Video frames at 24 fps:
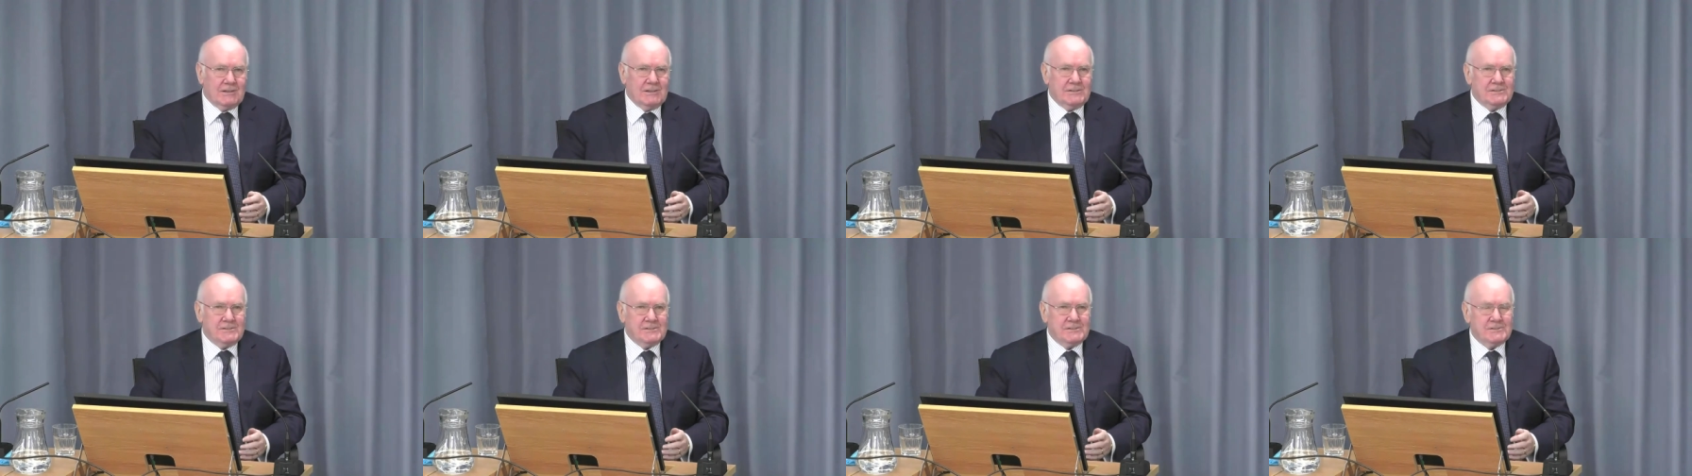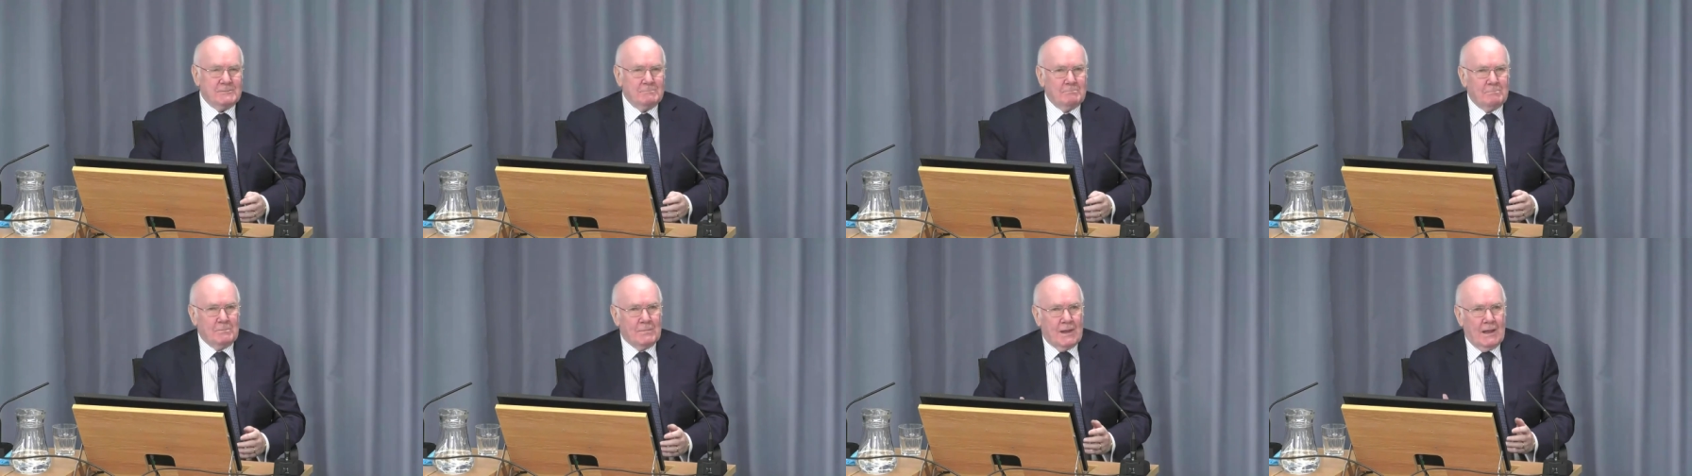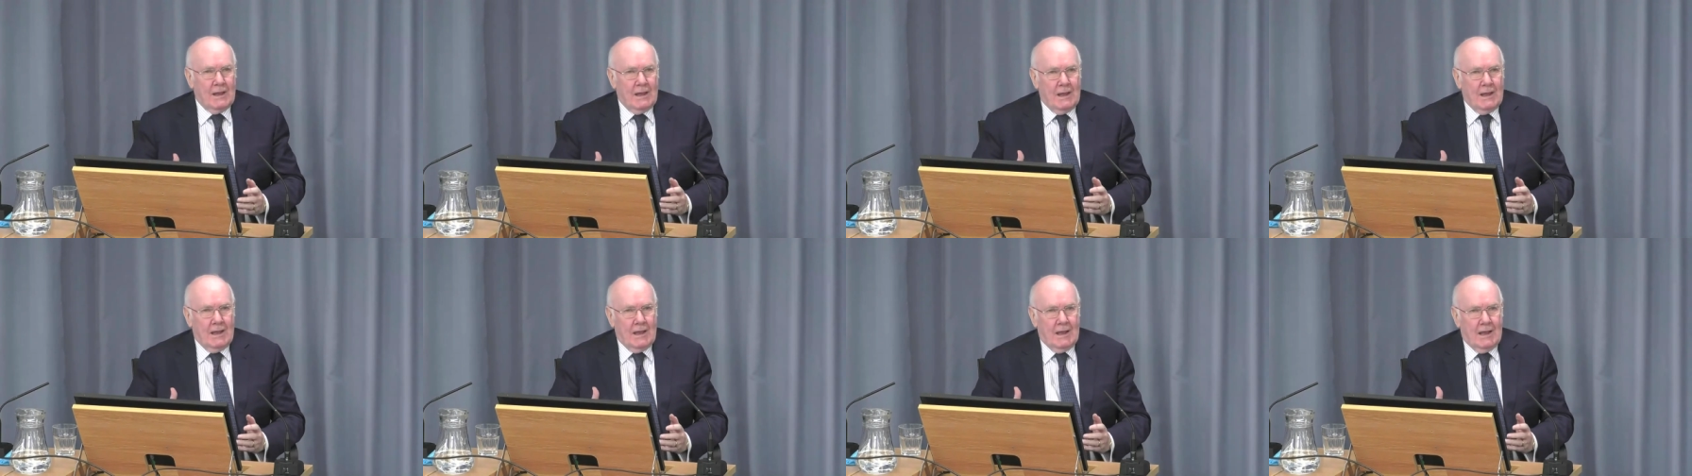release.
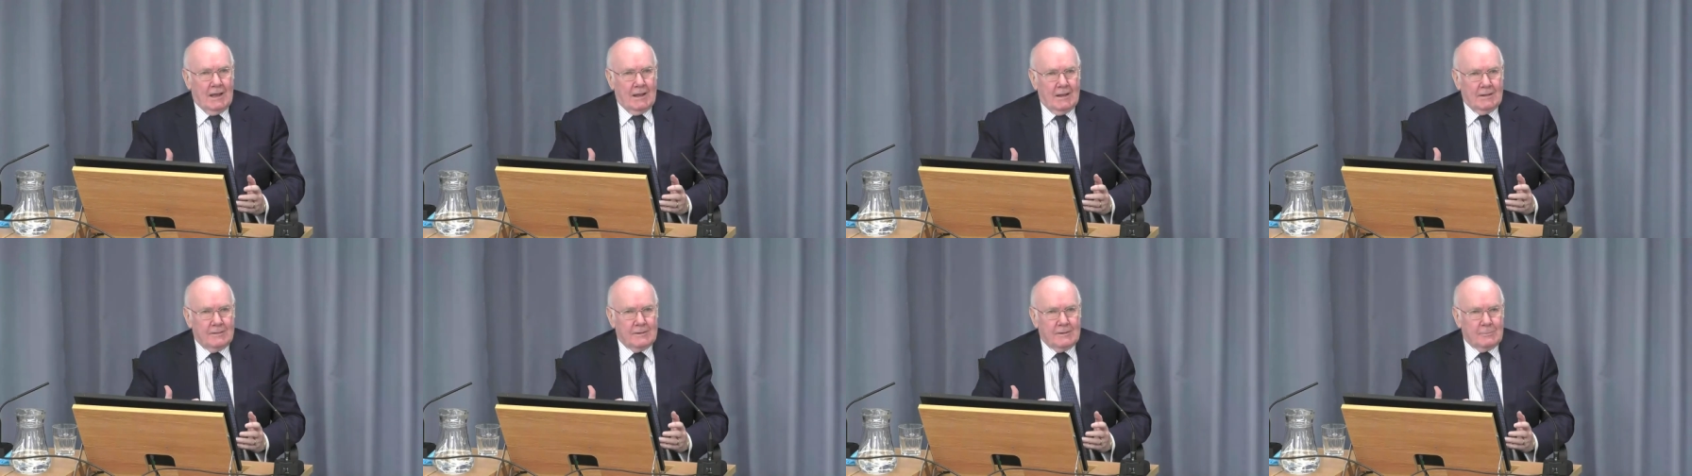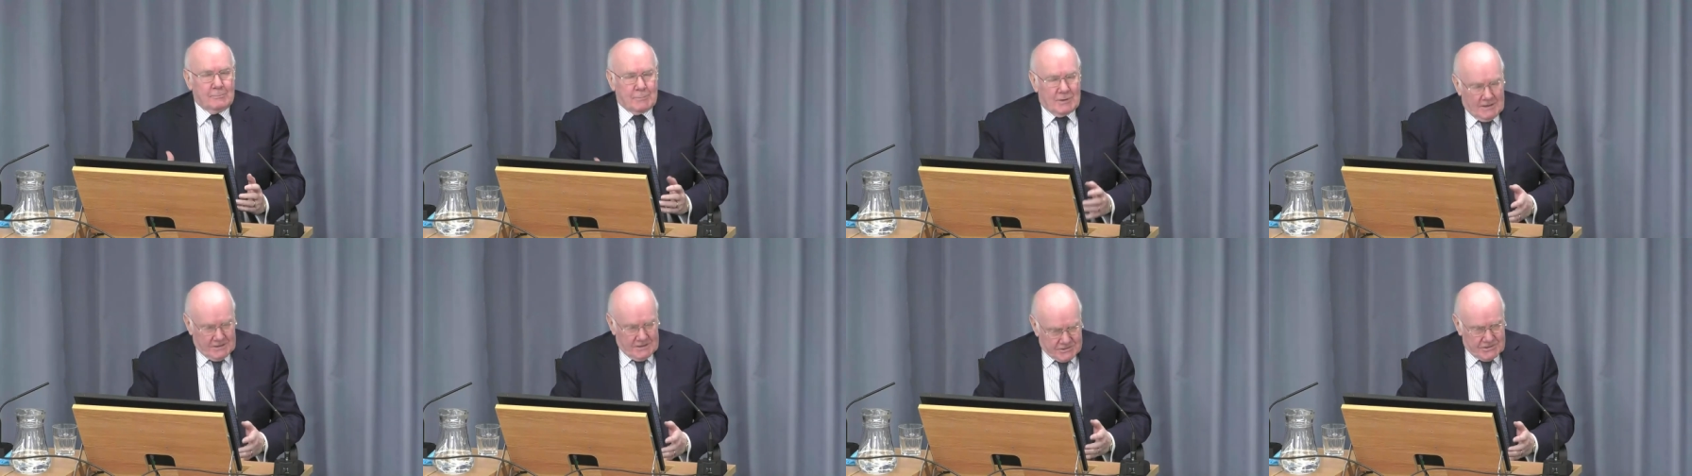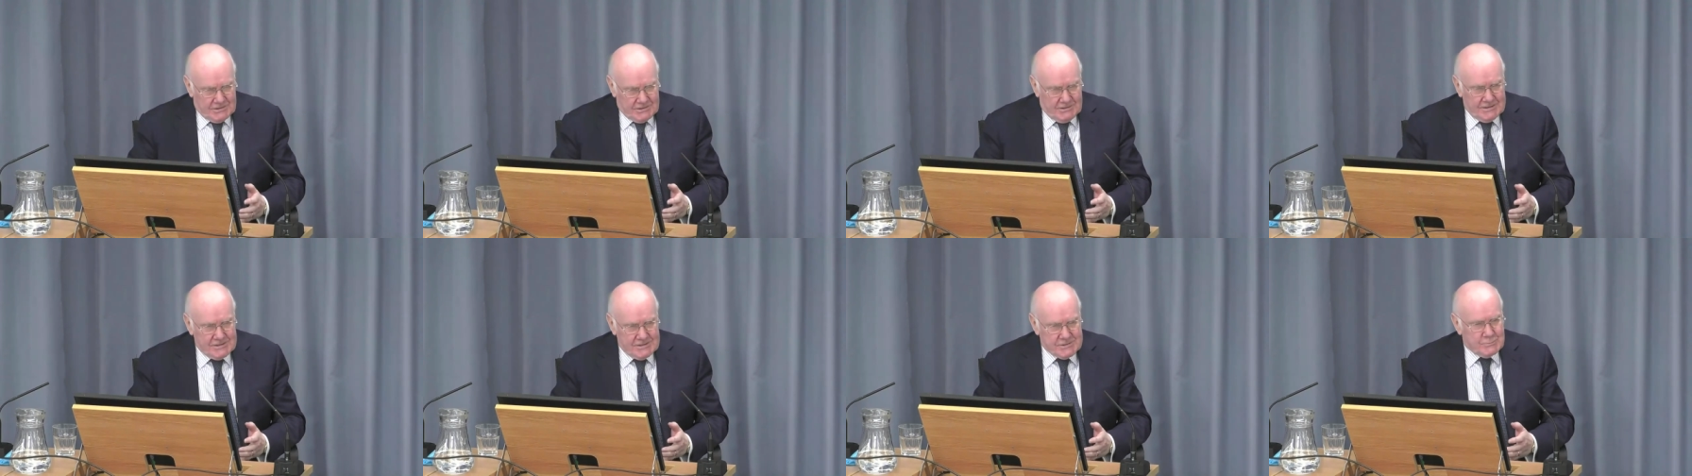The
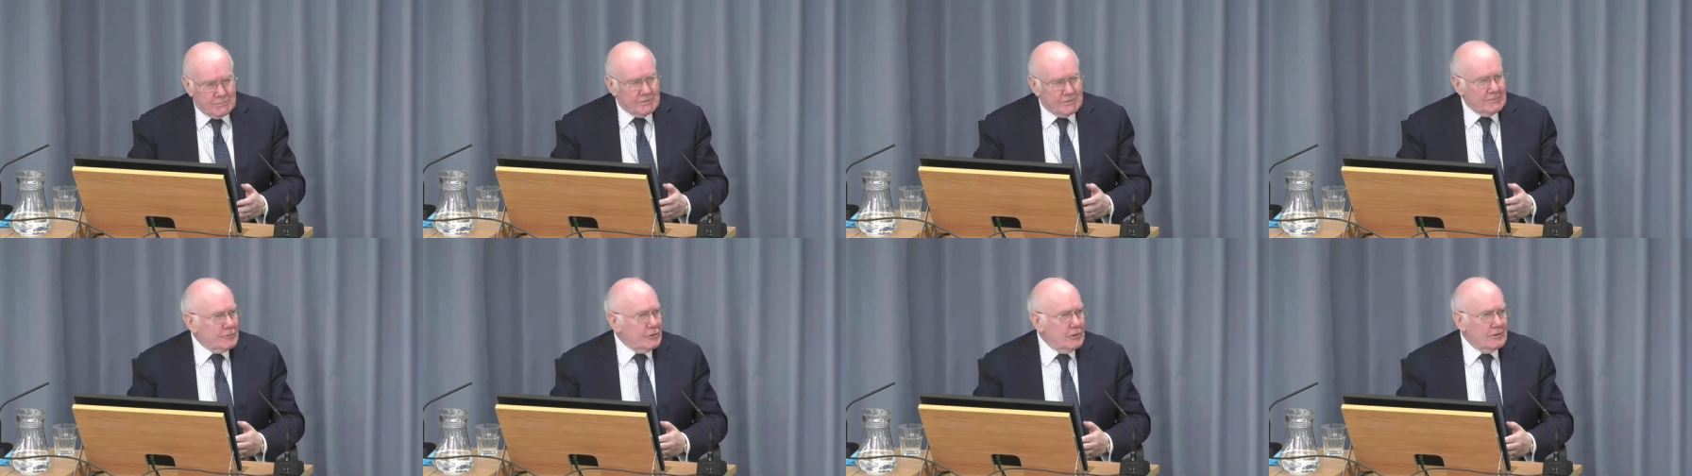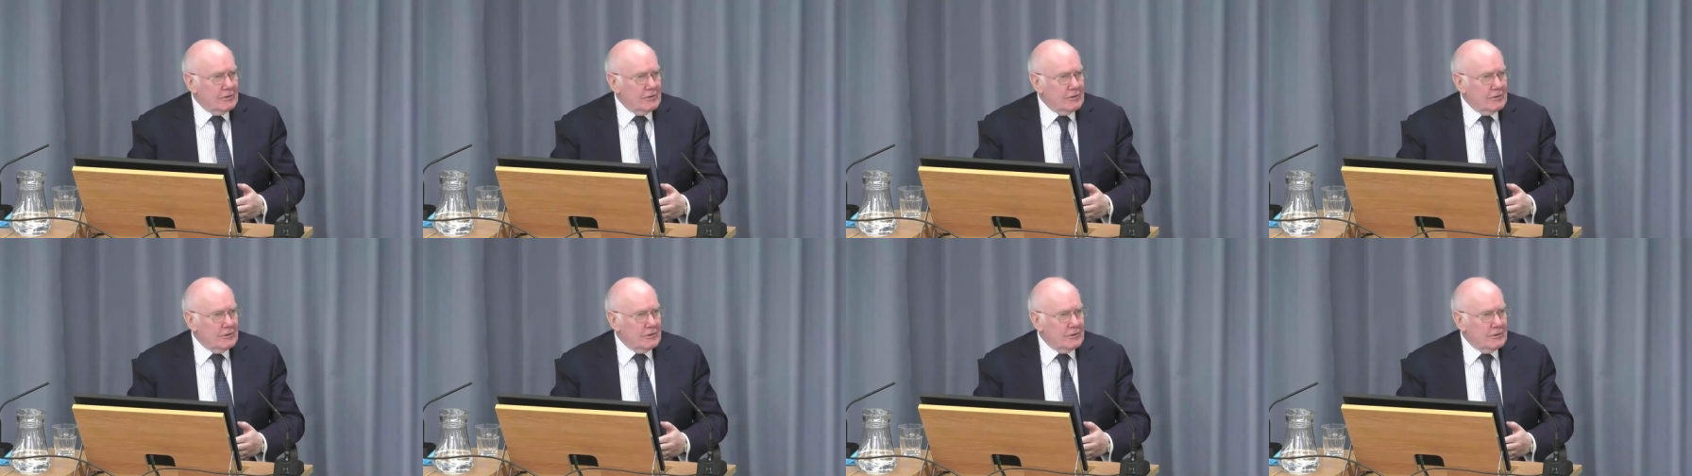press release would